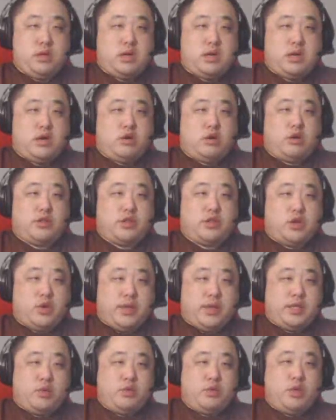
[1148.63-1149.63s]
Oh, though
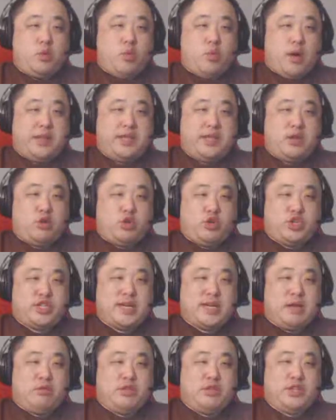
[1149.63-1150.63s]
I don't know why the other
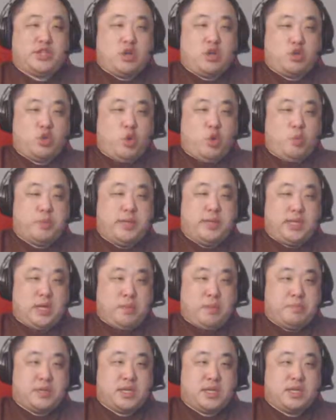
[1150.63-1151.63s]
challenges aren't opening
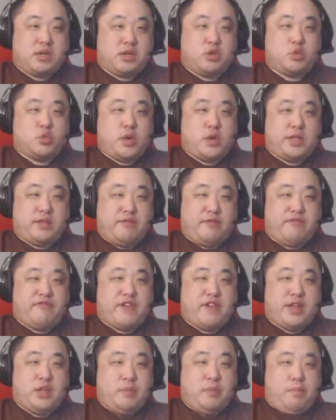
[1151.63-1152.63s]
up yet, because we're at the
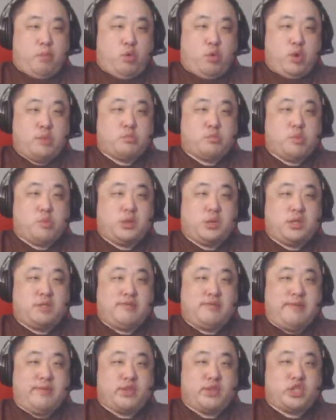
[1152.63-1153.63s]
final point where we're going to
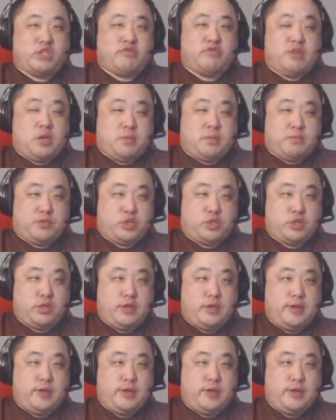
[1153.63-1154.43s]
leave the slums.